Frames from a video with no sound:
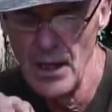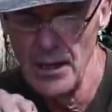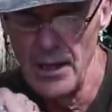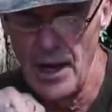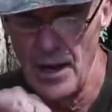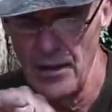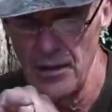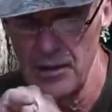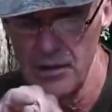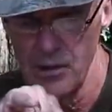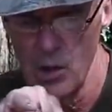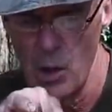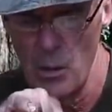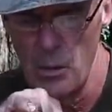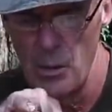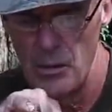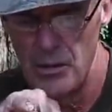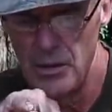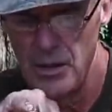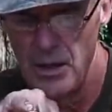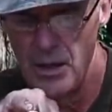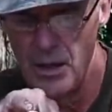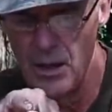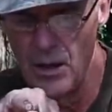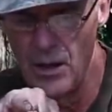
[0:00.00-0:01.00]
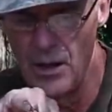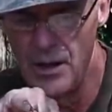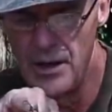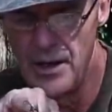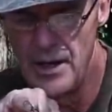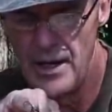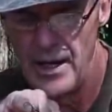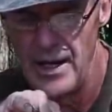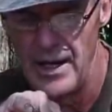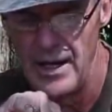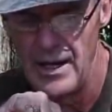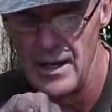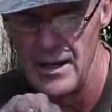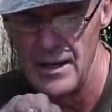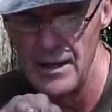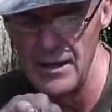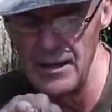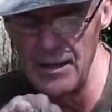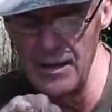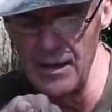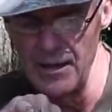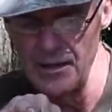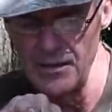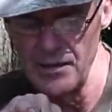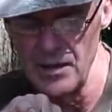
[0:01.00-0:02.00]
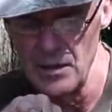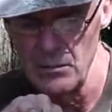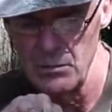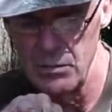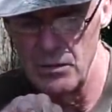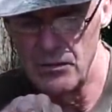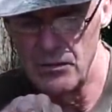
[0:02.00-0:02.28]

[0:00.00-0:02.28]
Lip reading: Now the top of the aligner here is going to